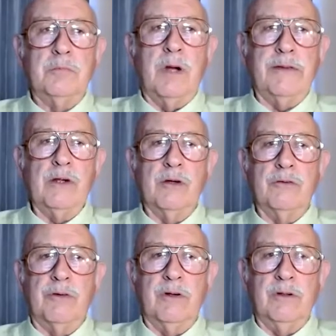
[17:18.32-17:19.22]
I think
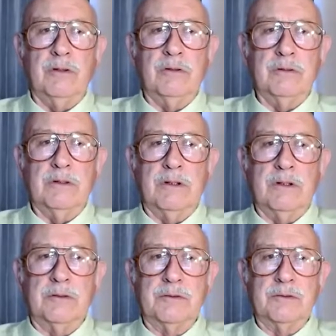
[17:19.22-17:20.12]
overall,
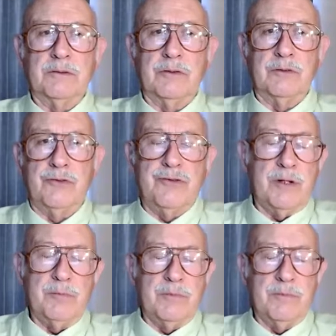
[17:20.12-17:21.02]

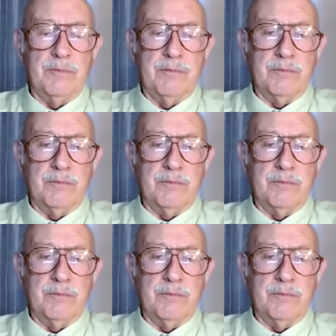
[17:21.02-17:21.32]
Jim